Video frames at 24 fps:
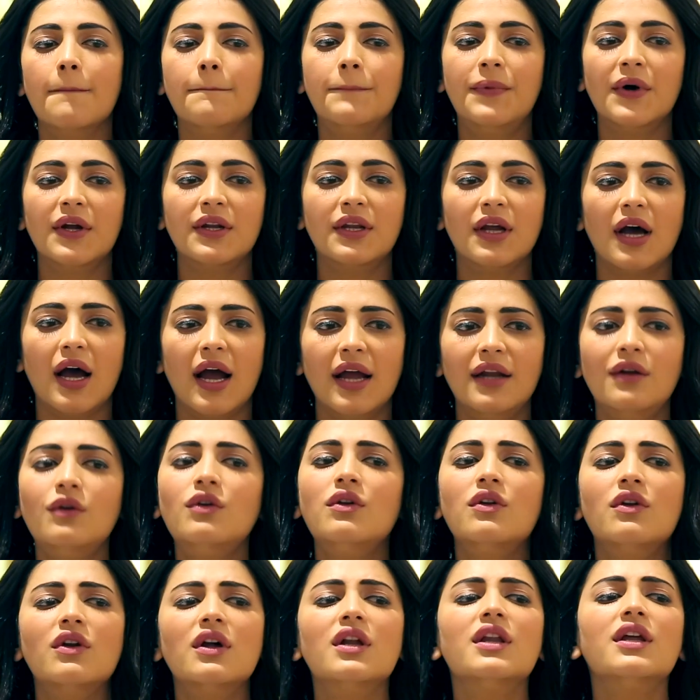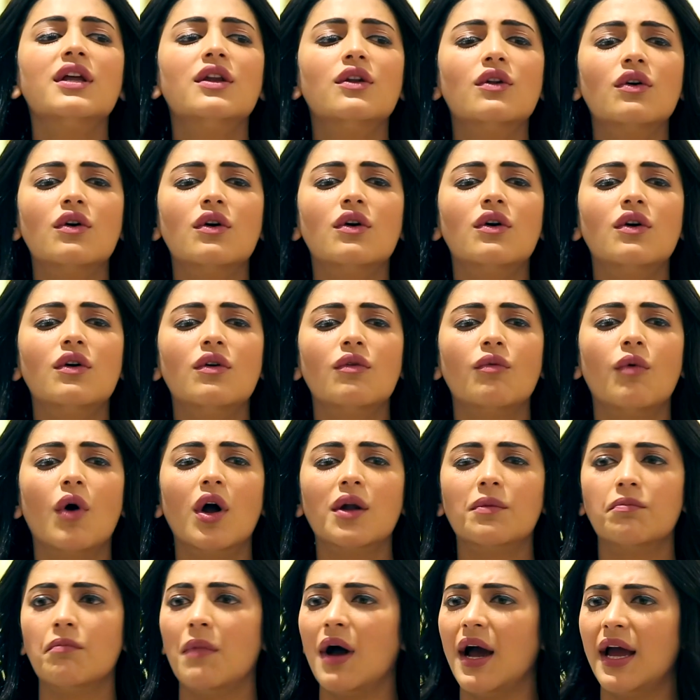But I don't really know
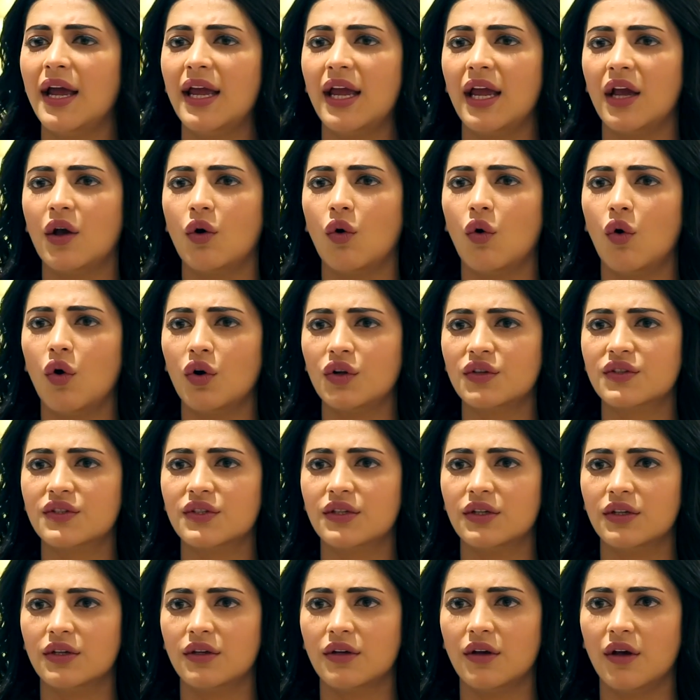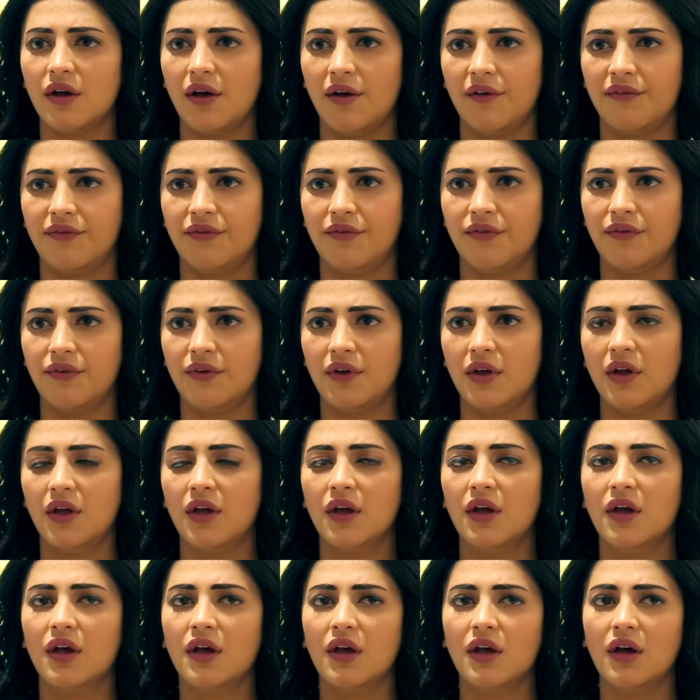what my course of
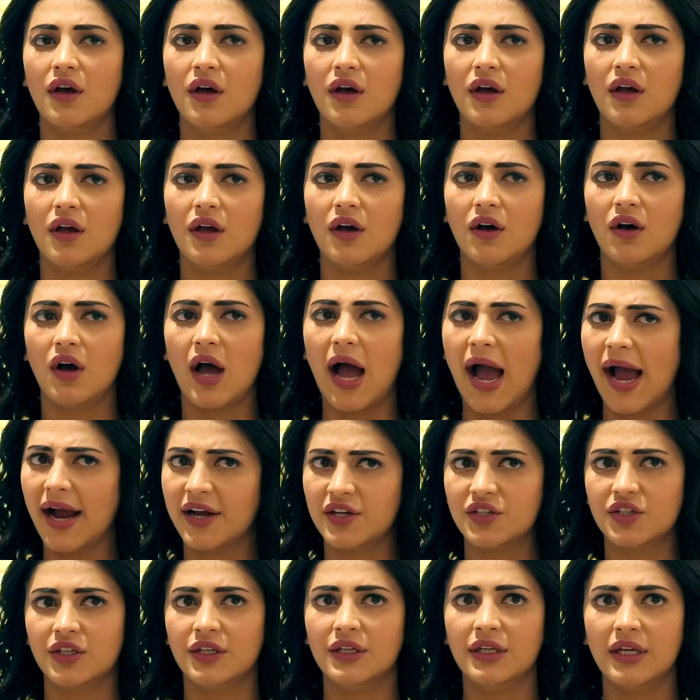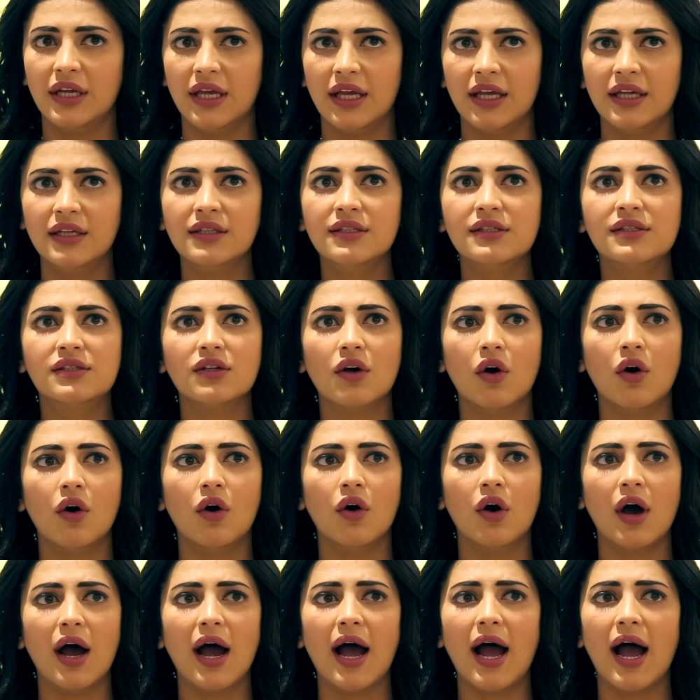action is,
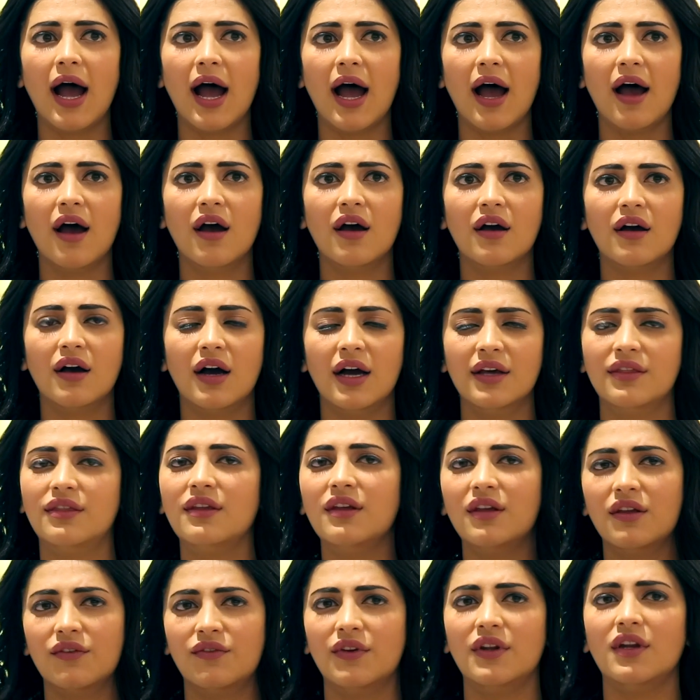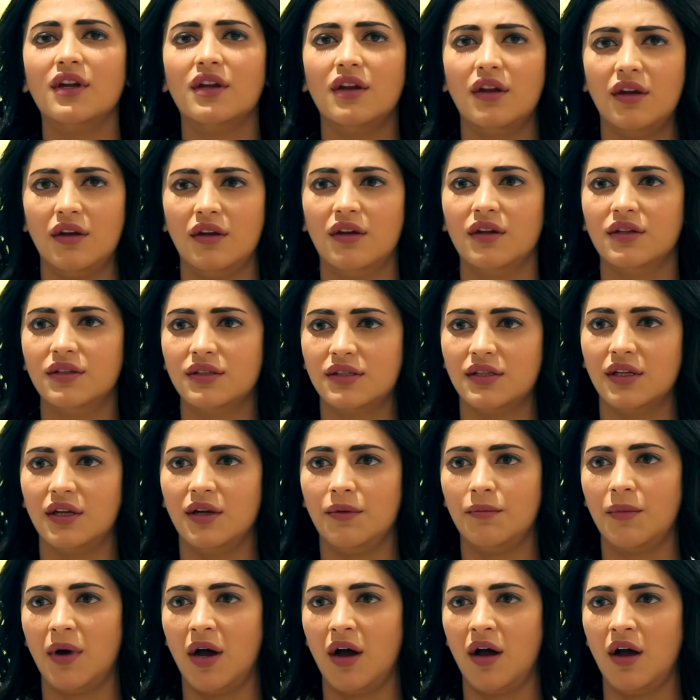or I think even in Indian
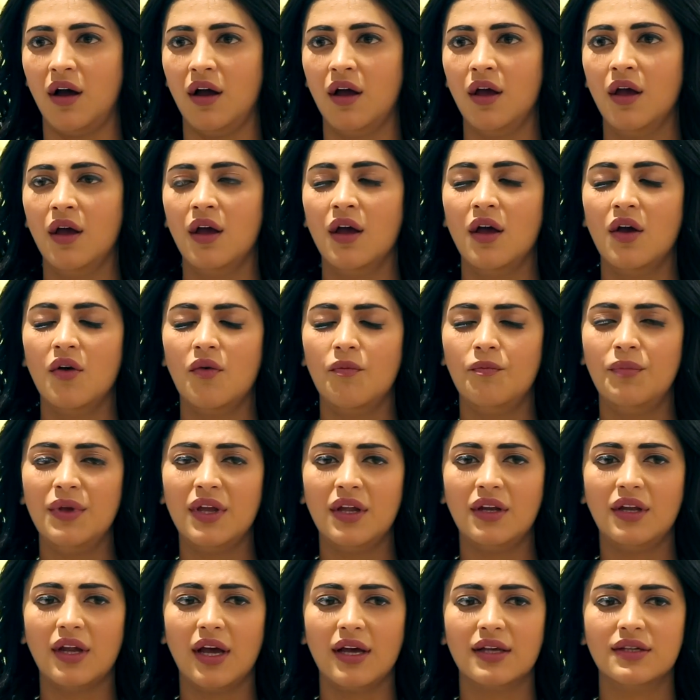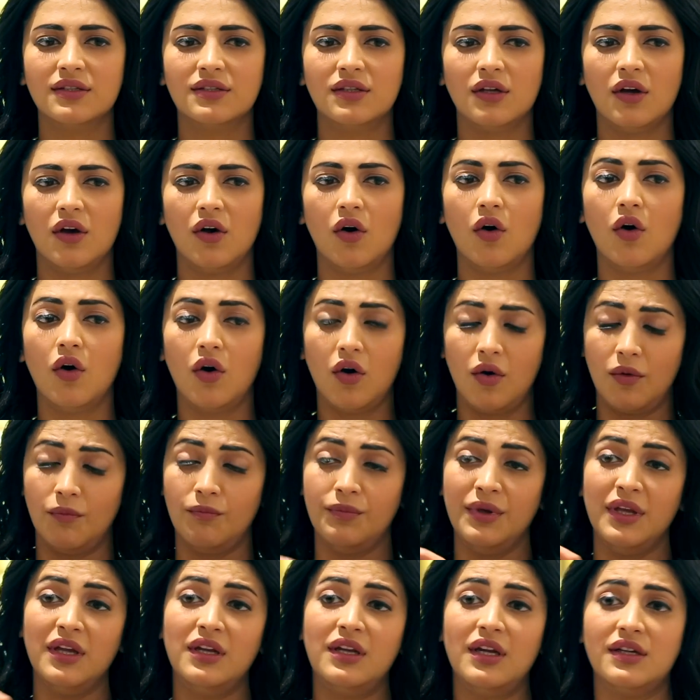cinema, be it
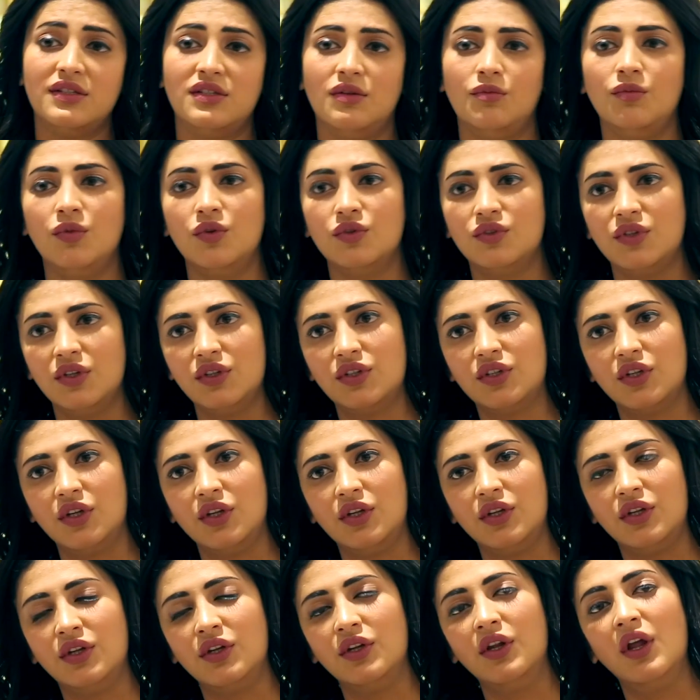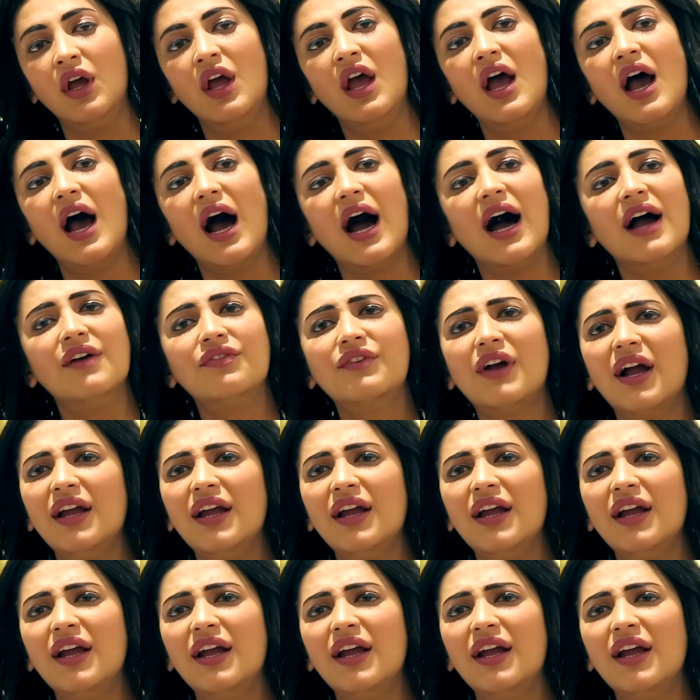as a musician, I've